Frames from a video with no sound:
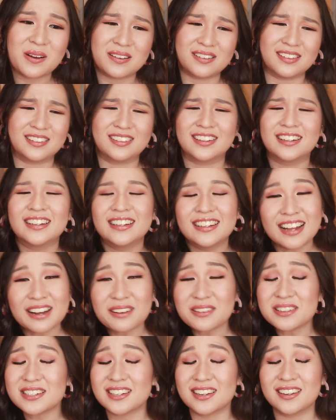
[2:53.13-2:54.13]

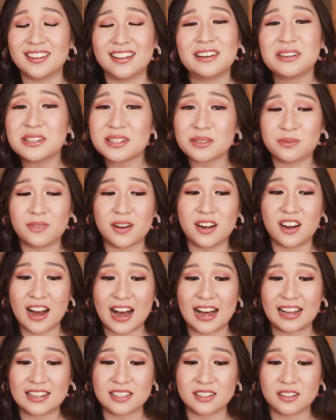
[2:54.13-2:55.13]
that was a
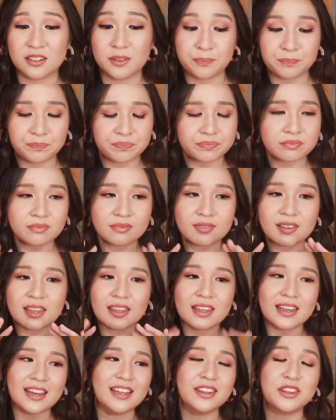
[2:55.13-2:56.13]
hassle.
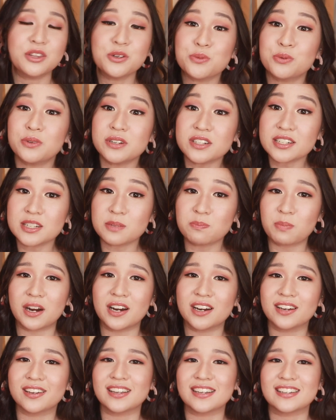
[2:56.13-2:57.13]
And the worst
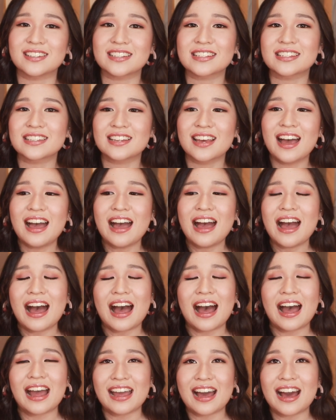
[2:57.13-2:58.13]
part is
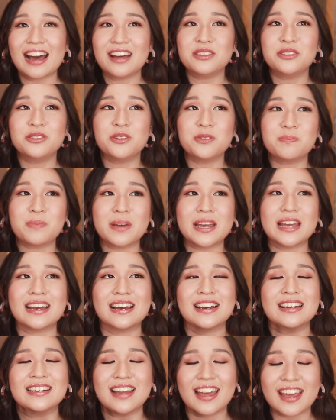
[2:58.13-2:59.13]
I had to pay
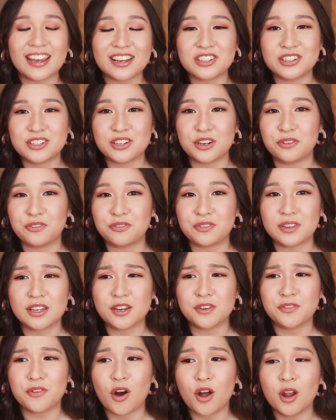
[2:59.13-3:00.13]
an extra
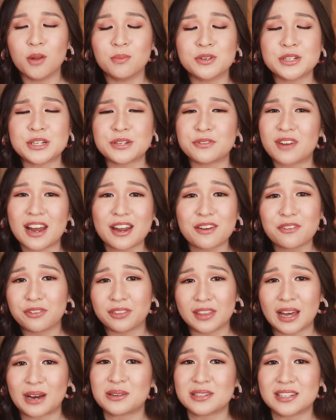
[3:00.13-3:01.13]
fee of almost
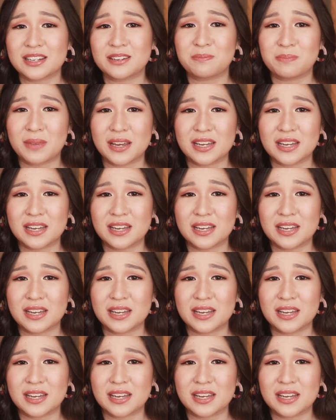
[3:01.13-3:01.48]
5,000